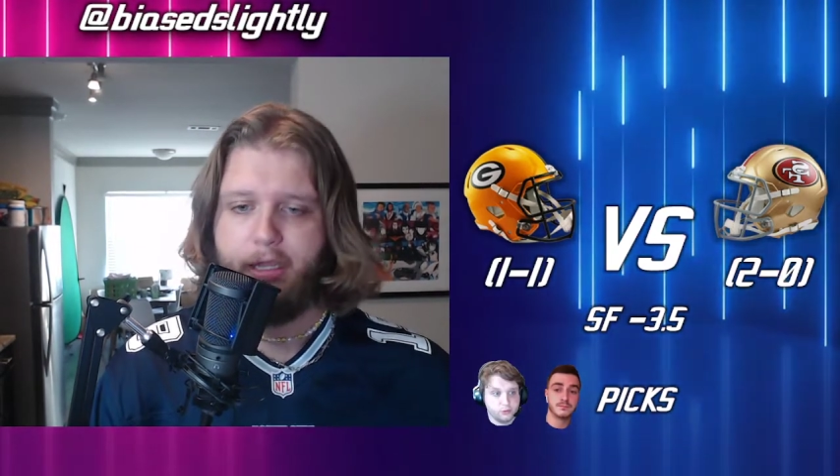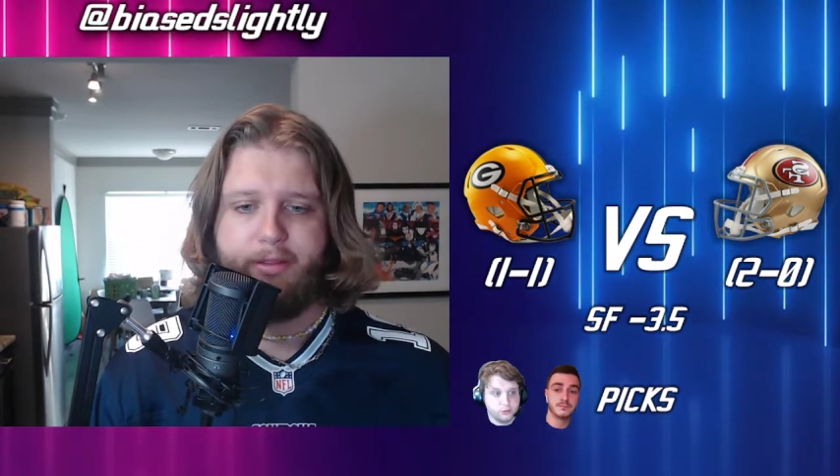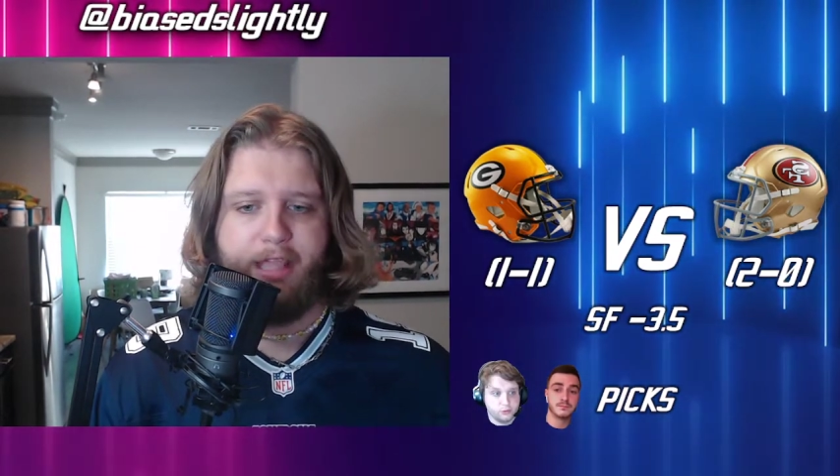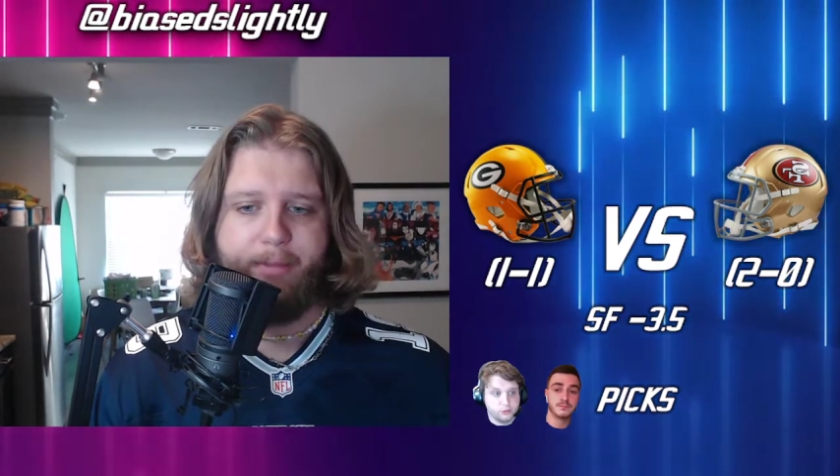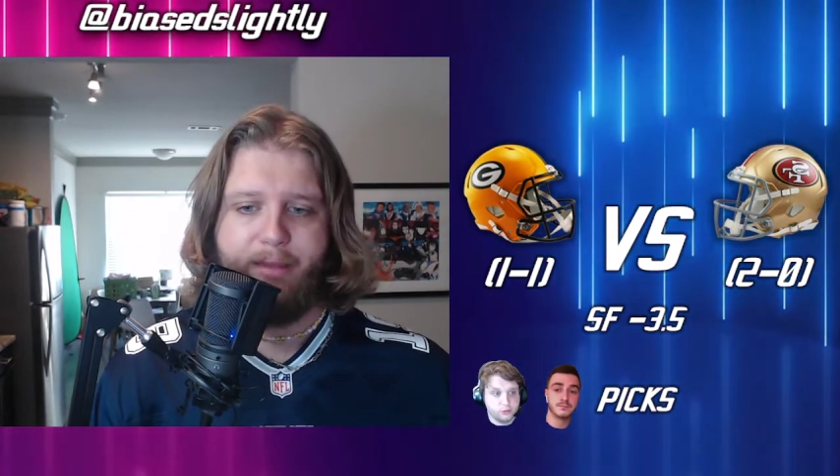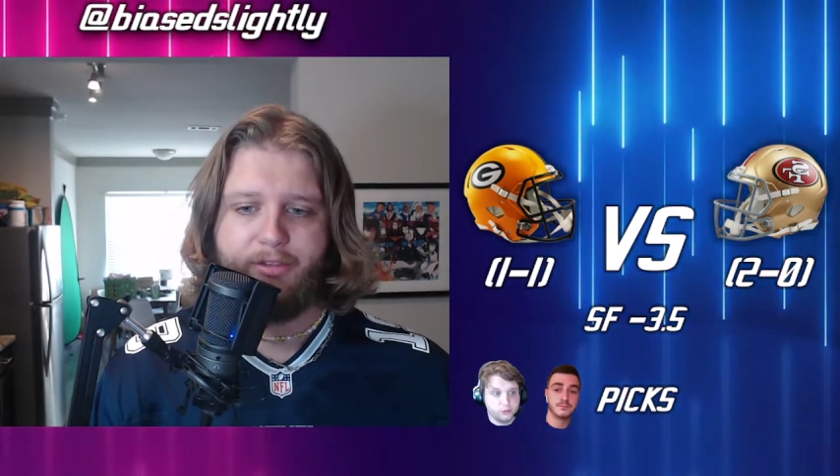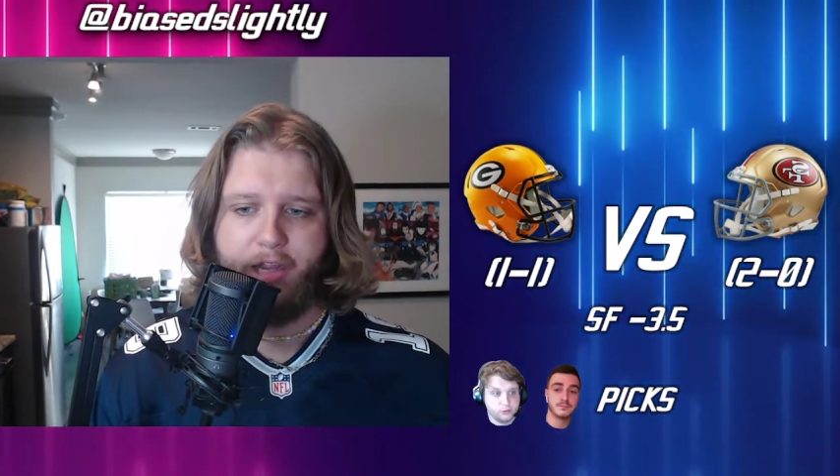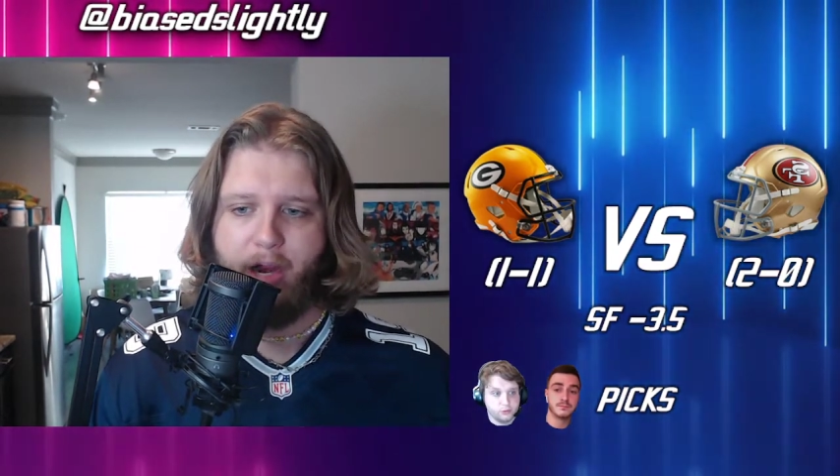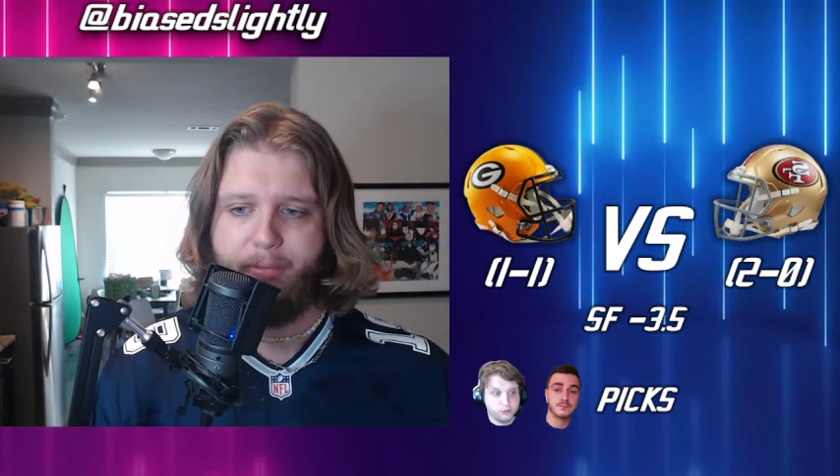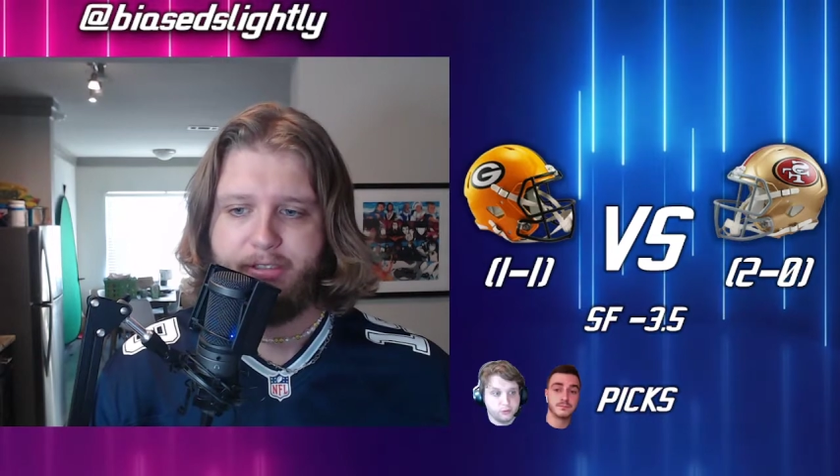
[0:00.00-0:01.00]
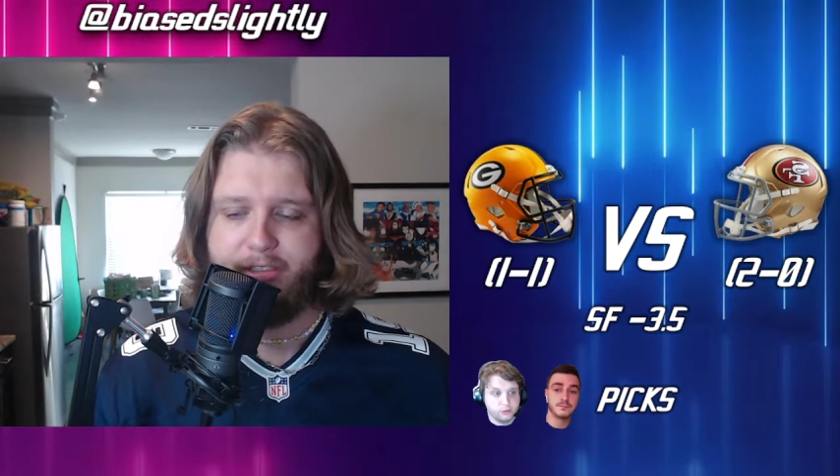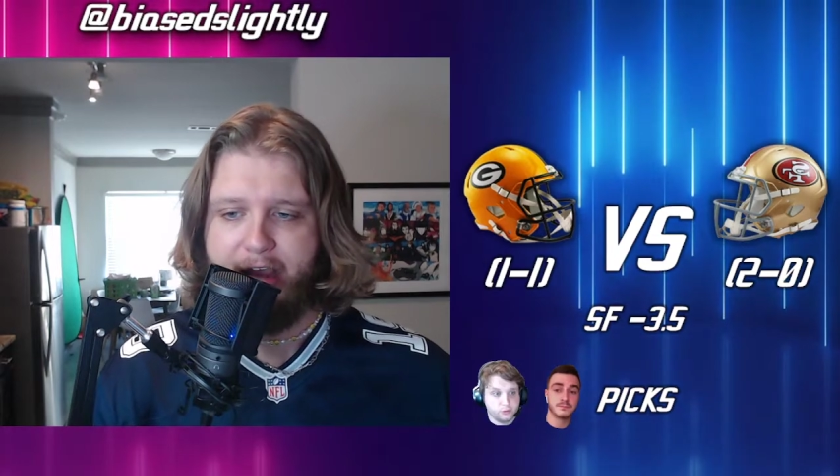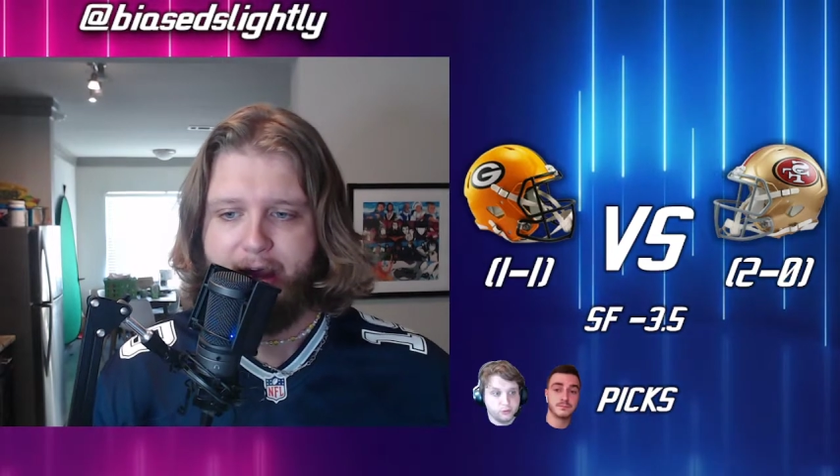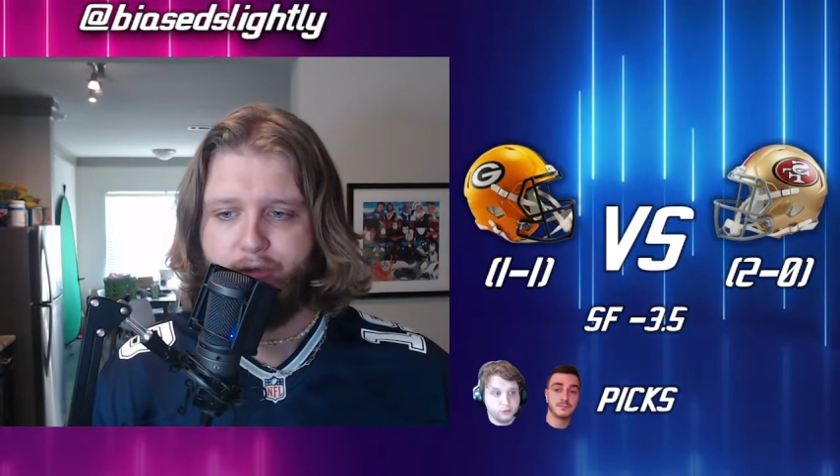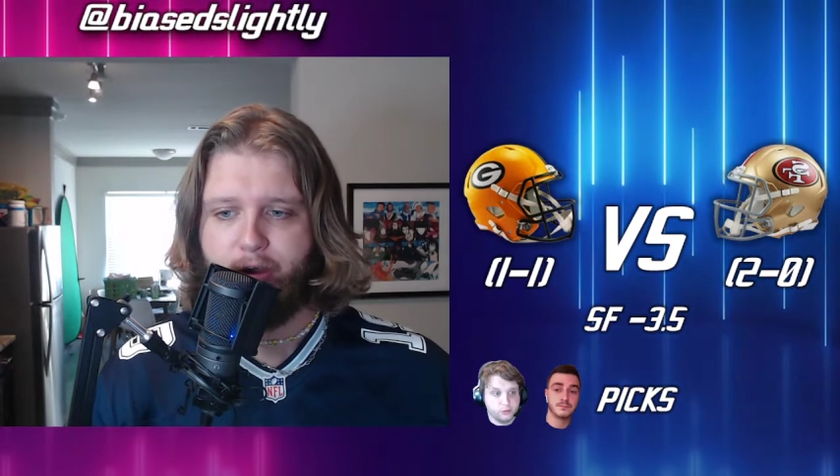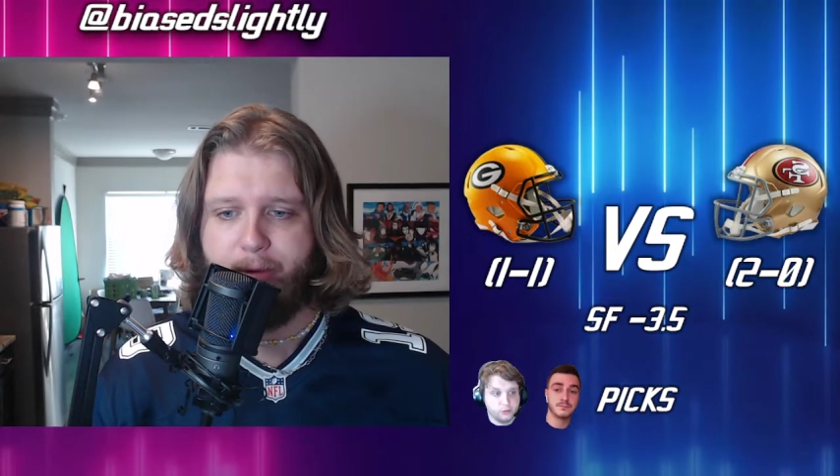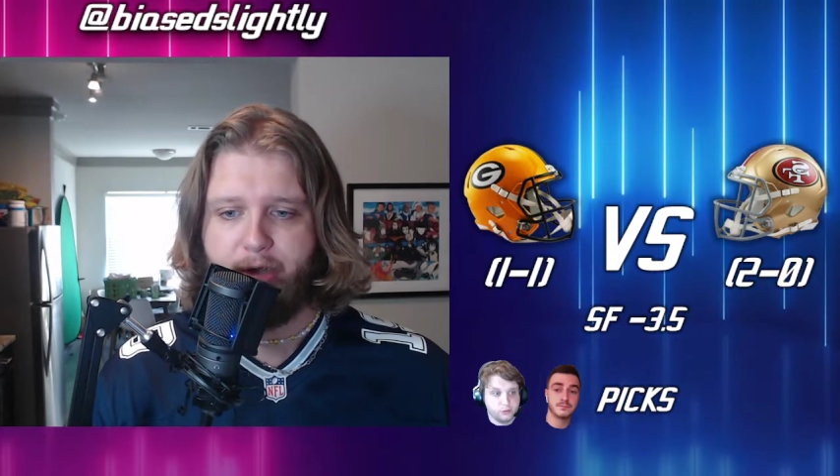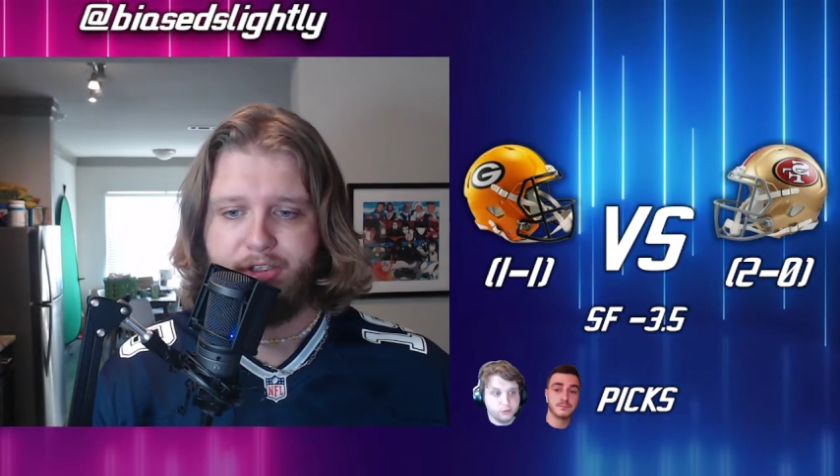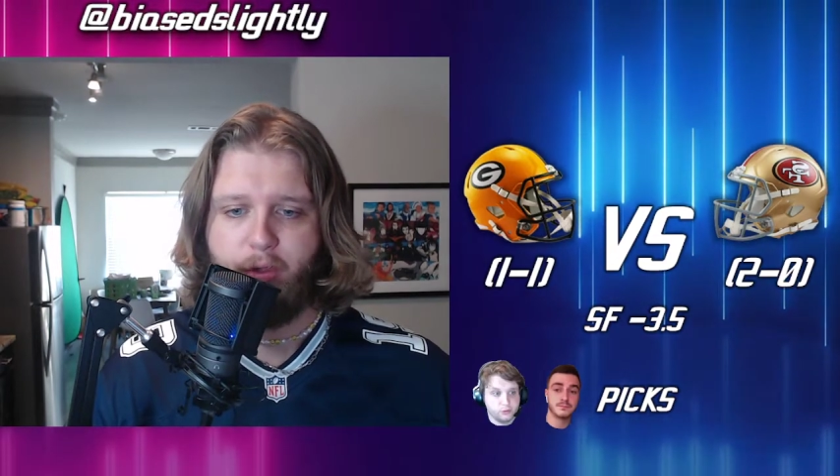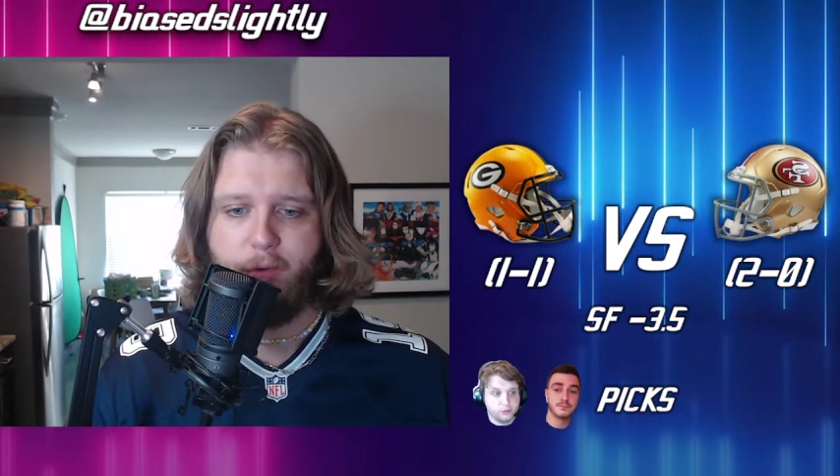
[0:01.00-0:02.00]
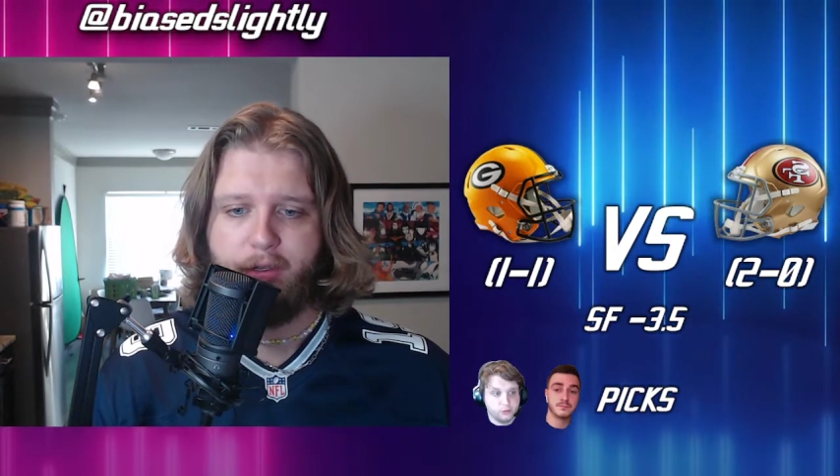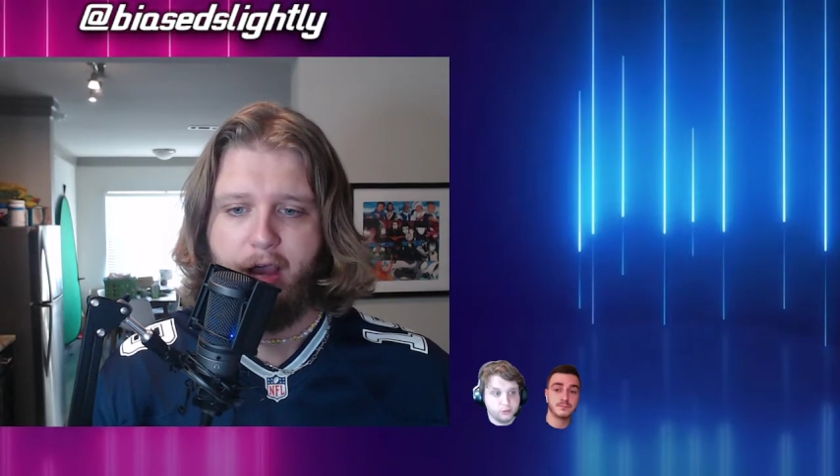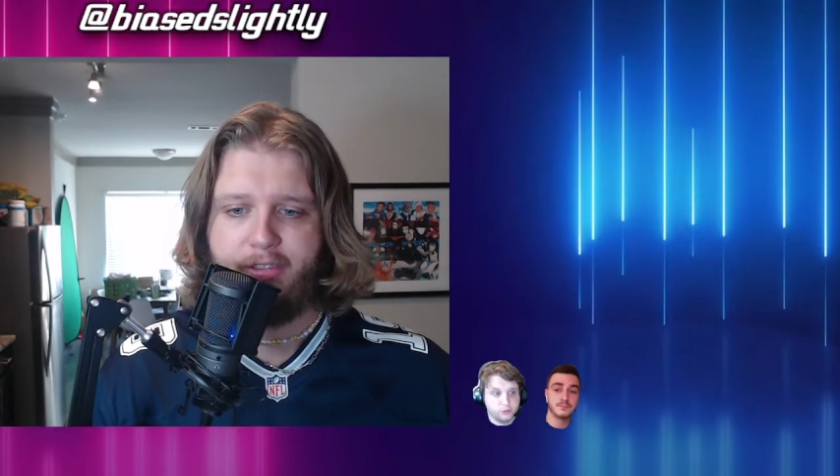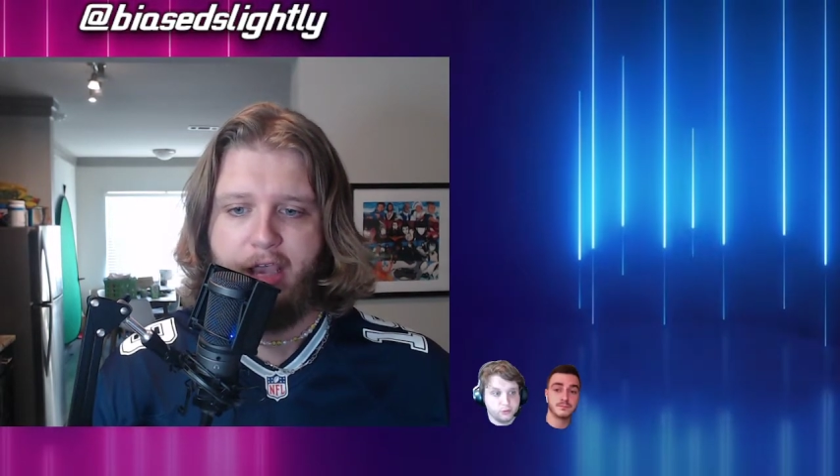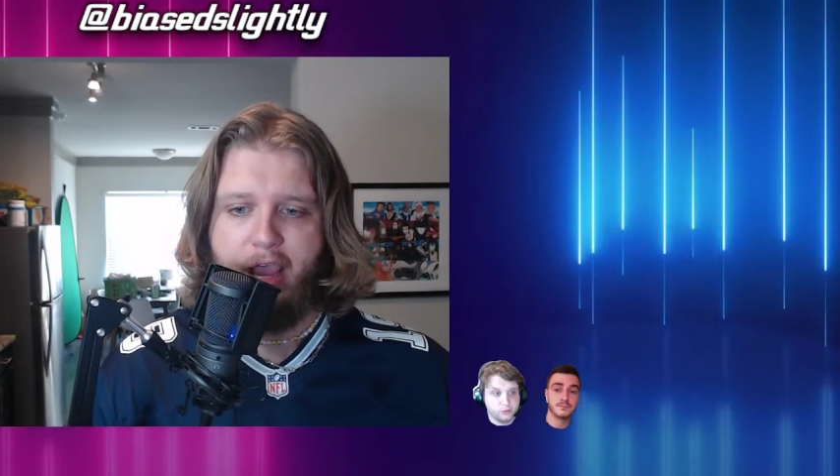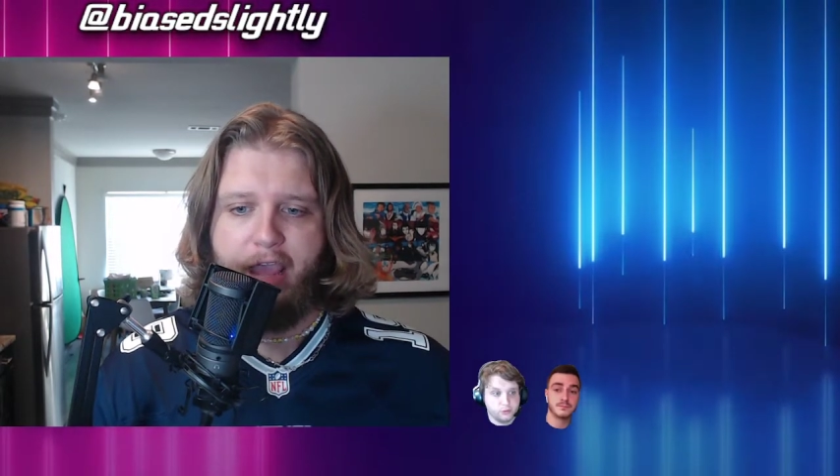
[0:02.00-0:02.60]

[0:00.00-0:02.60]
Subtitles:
They came out and took care of business after an embarrassing Week 1 loss.